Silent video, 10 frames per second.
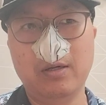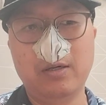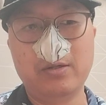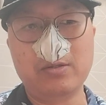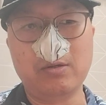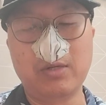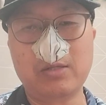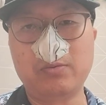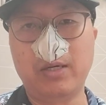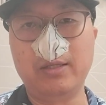So
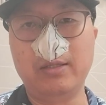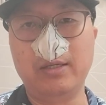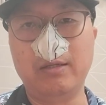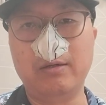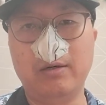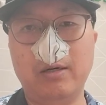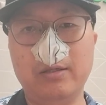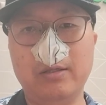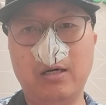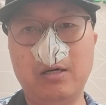that's why in
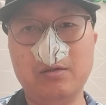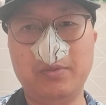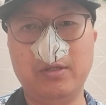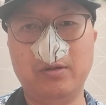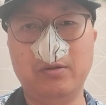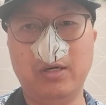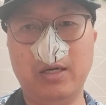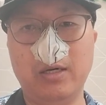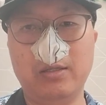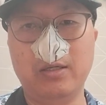the hospital
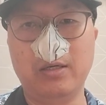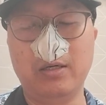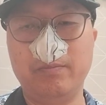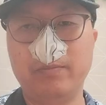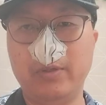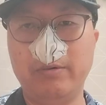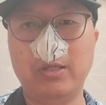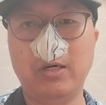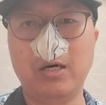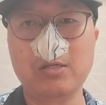and even
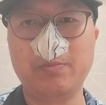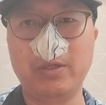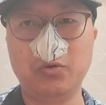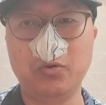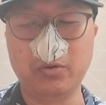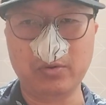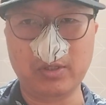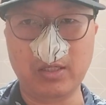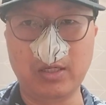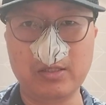the hospital do
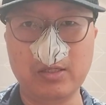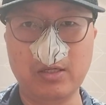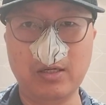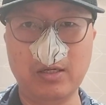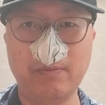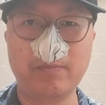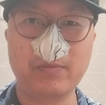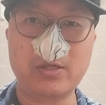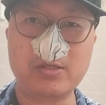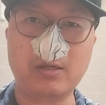the
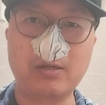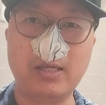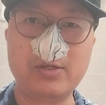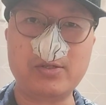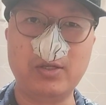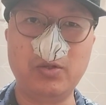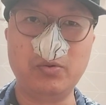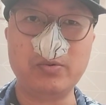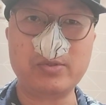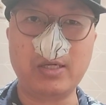circulation,
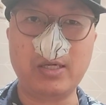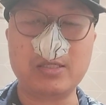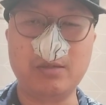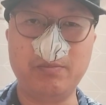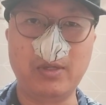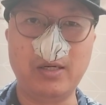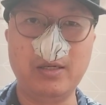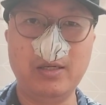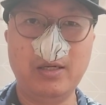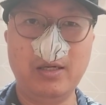doing things, but
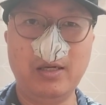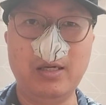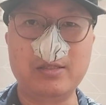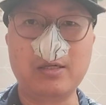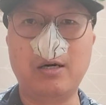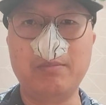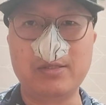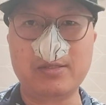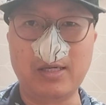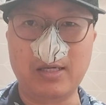it's
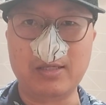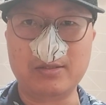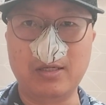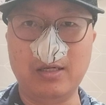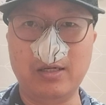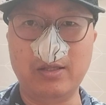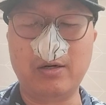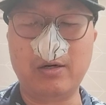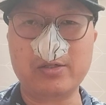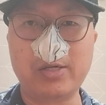common sense.
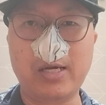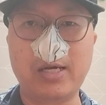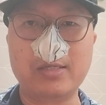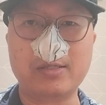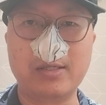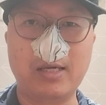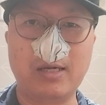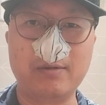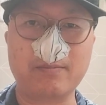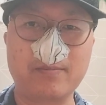There are chances
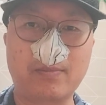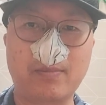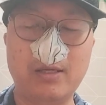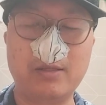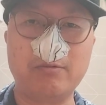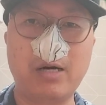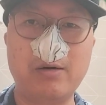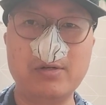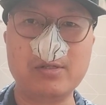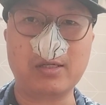that the
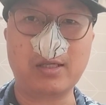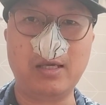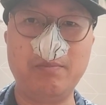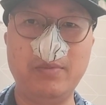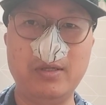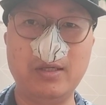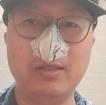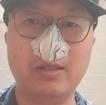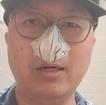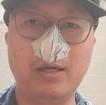virus can be
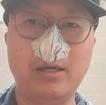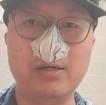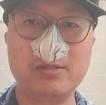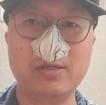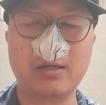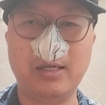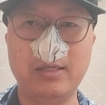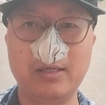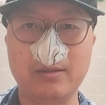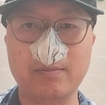in the air circulating.